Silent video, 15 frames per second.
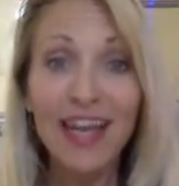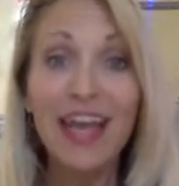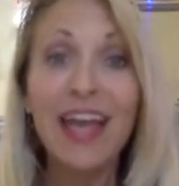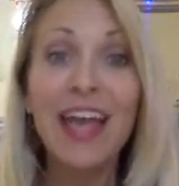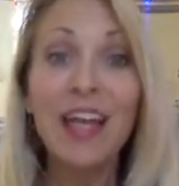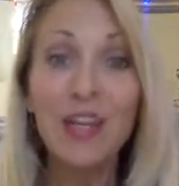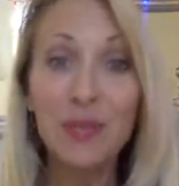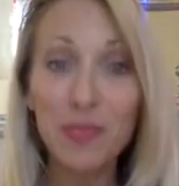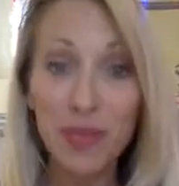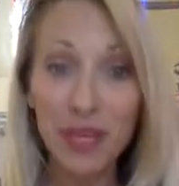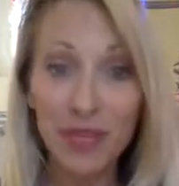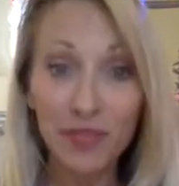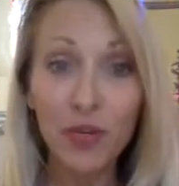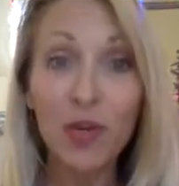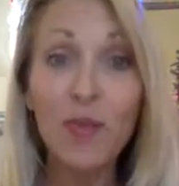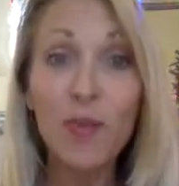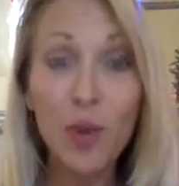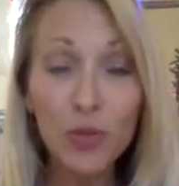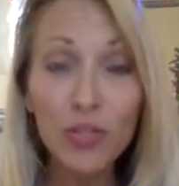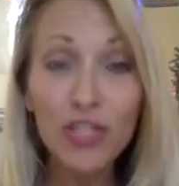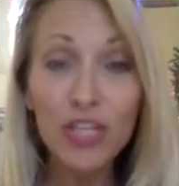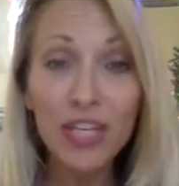it can be for
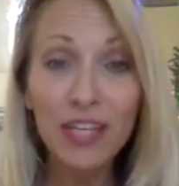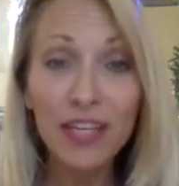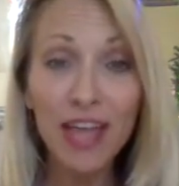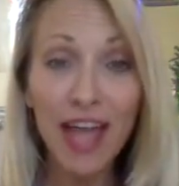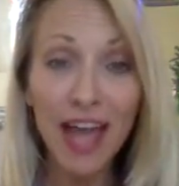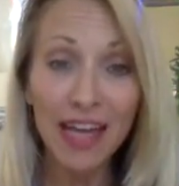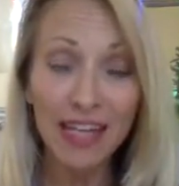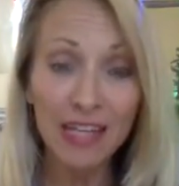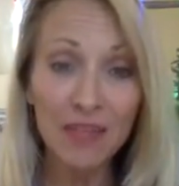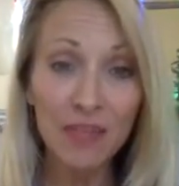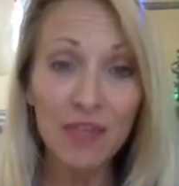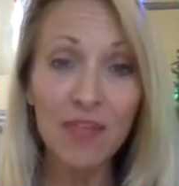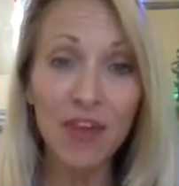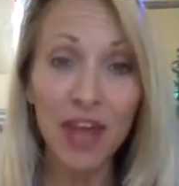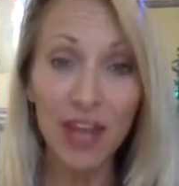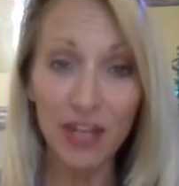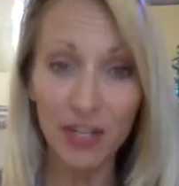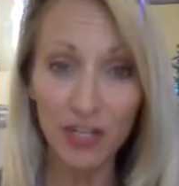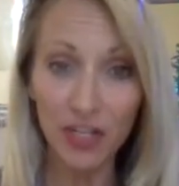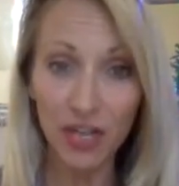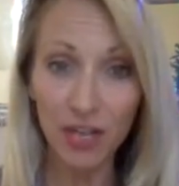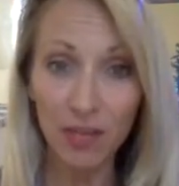emotion, and it can be for energy.